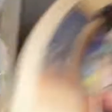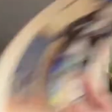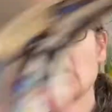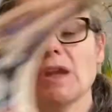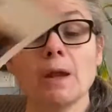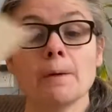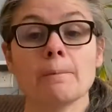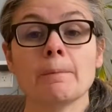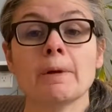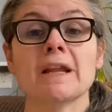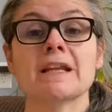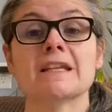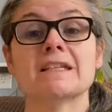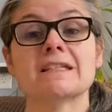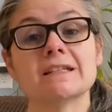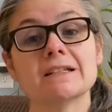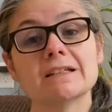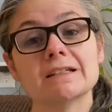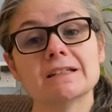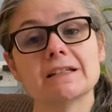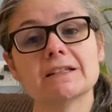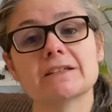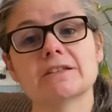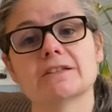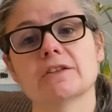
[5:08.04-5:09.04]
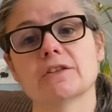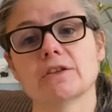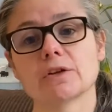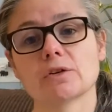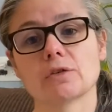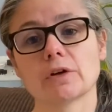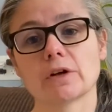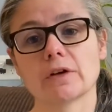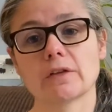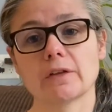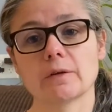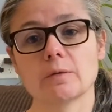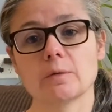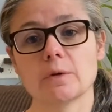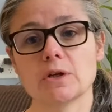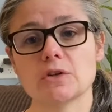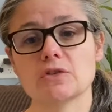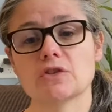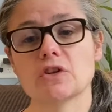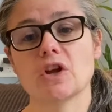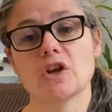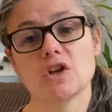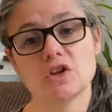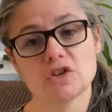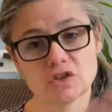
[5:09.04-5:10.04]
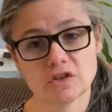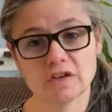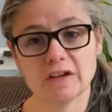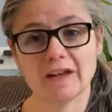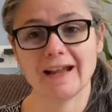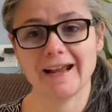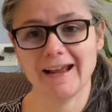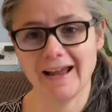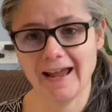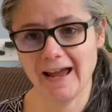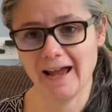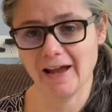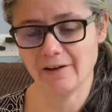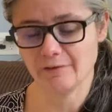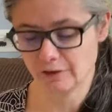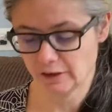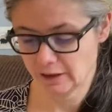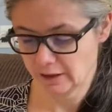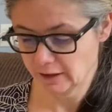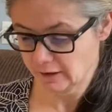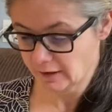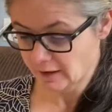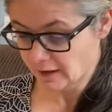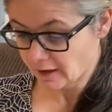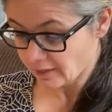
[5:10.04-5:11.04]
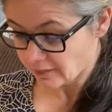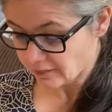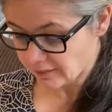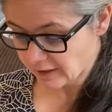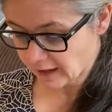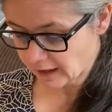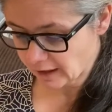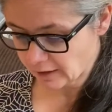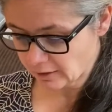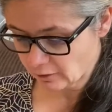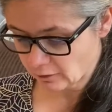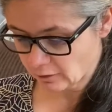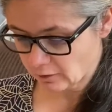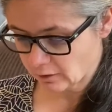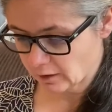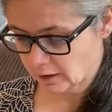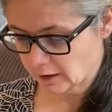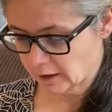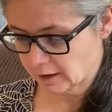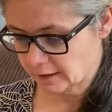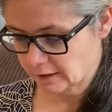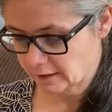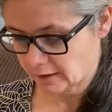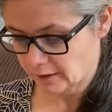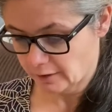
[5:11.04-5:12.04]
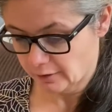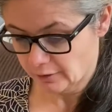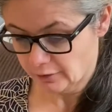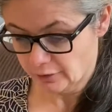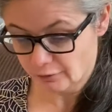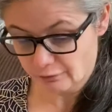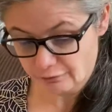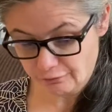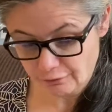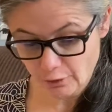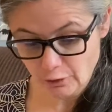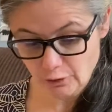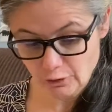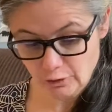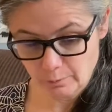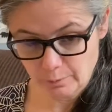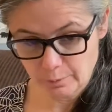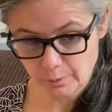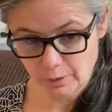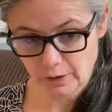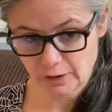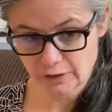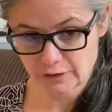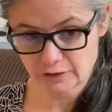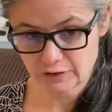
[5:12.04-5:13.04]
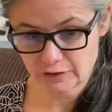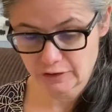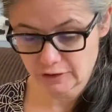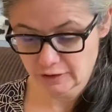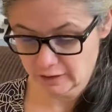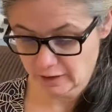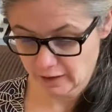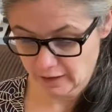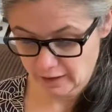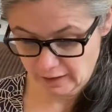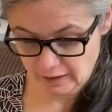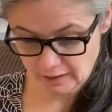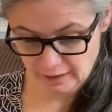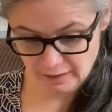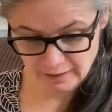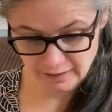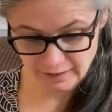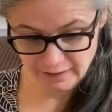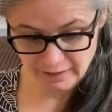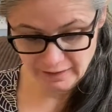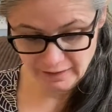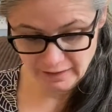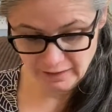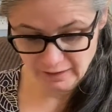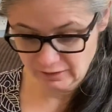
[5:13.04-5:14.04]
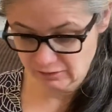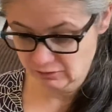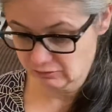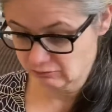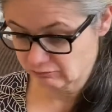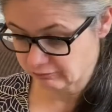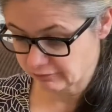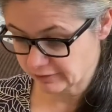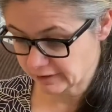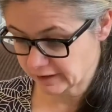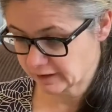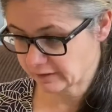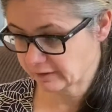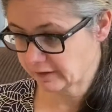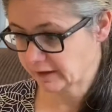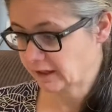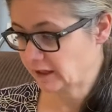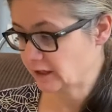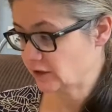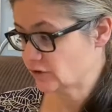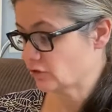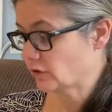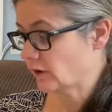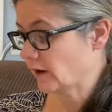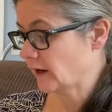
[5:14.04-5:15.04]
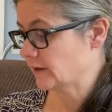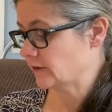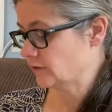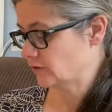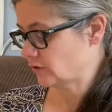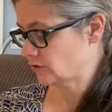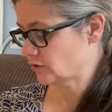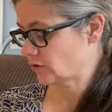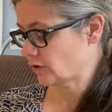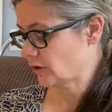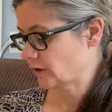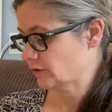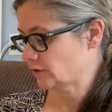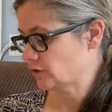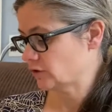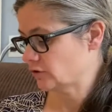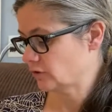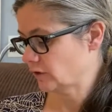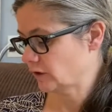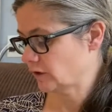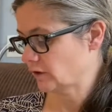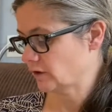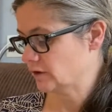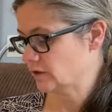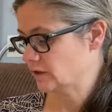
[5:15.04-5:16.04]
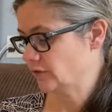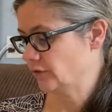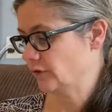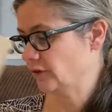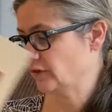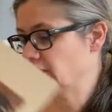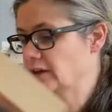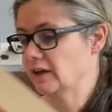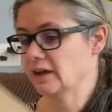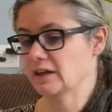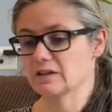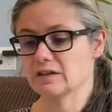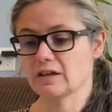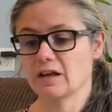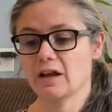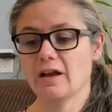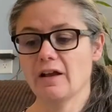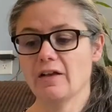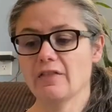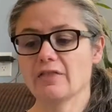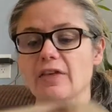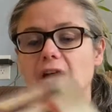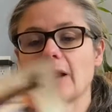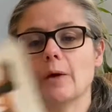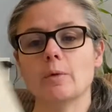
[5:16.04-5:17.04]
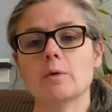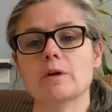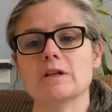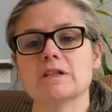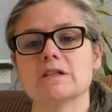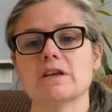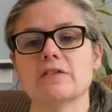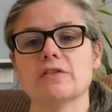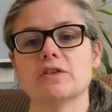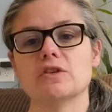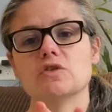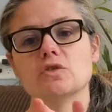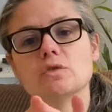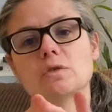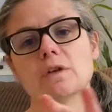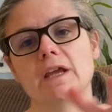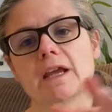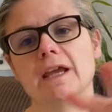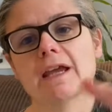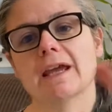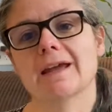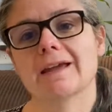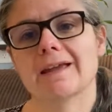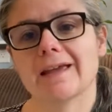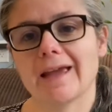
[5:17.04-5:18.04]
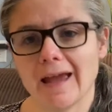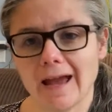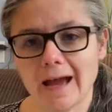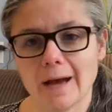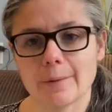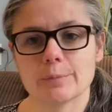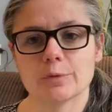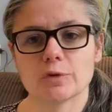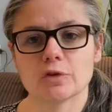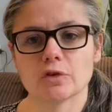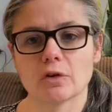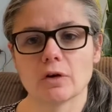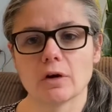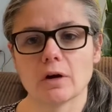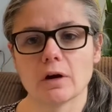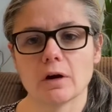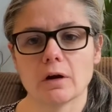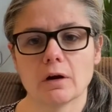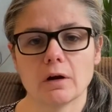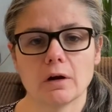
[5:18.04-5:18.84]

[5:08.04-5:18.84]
But I still listed the we used so that I have it. Then on the photo books, I really try to just concentrate on different things that we did that you can't capture